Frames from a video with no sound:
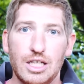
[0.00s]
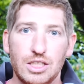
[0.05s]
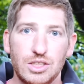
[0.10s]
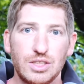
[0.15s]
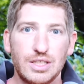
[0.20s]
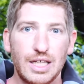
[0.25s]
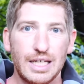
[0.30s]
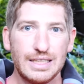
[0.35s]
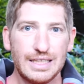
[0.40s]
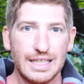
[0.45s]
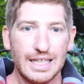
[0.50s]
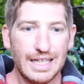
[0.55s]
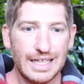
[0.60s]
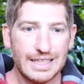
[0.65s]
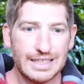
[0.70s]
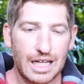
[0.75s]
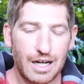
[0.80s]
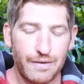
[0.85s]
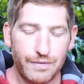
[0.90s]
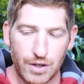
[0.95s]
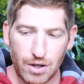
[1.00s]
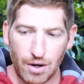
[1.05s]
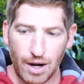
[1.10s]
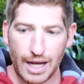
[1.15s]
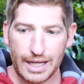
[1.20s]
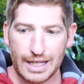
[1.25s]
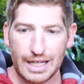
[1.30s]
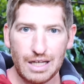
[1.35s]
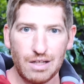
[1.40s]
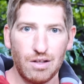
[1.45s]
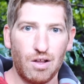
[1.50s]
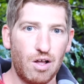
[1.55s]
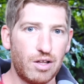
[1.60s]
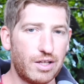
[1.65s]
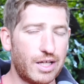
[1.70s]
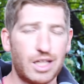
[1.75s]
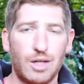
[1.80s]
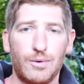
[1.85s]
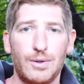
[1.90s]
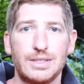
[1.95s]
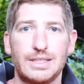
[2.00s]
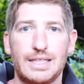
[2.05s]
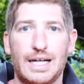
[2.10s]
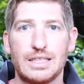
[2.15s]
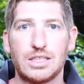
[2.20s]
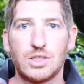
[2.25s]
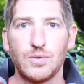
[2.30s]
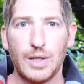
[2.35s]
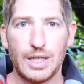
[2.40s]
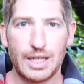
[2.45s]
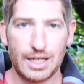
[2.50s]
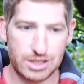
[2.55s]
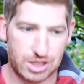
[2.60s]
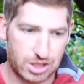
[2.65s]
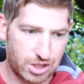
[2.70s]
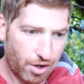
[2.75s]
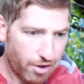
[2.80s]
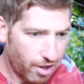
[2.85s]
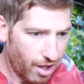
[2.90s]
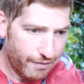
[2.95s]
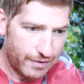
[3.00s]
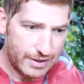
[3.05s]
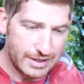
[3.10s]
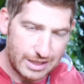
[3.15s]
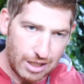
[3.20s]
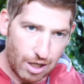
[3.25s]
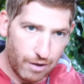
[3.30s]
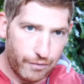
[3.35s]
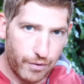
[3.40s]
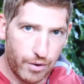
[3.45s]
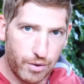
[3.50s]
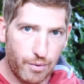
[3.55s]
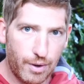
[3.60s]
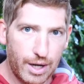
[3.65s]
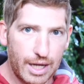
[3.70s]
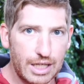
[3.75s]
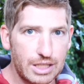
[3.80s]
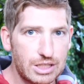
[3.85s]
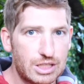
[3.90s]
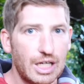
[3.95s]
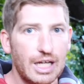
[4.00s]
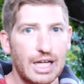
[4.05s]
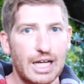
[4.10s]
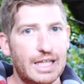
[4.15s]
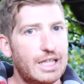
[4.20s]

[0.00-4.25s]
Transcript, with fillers: So the idea is that if you're hiking along like I was last week, I started off in cell phone range,